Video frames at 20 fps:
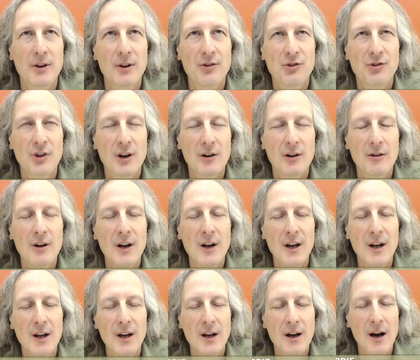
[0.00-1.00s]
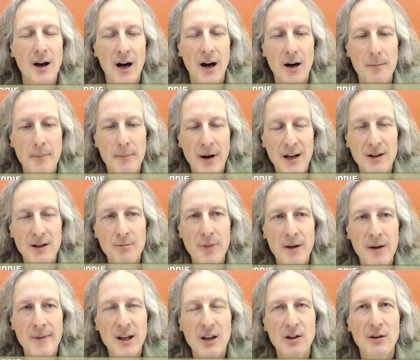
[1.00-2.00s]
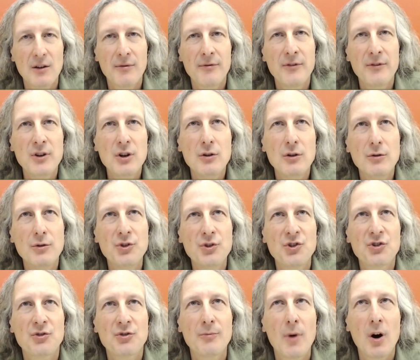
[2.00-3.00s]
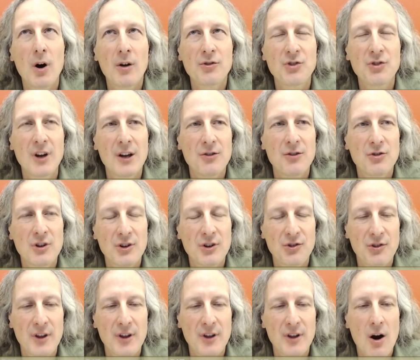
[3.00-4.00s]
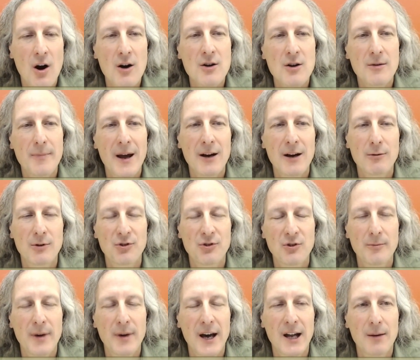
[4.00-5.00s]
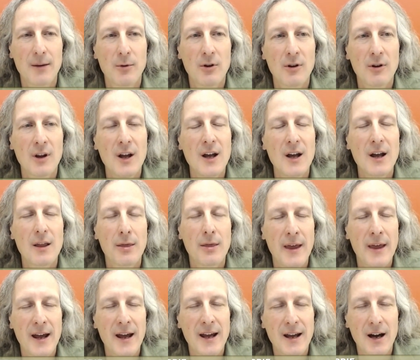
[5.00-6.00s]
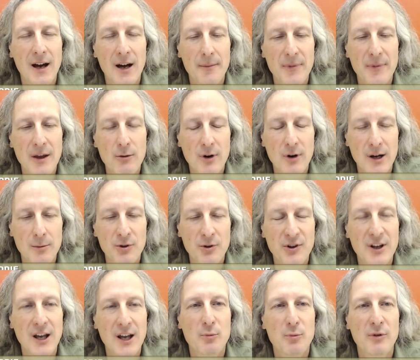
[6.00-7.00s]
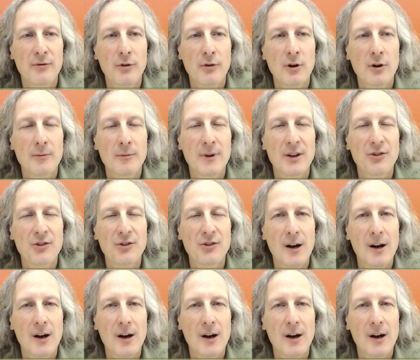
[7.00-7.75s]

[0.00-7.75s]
And so um, by, by making a few small changes that aren't backwards compatible, they, um, they were able to get performance.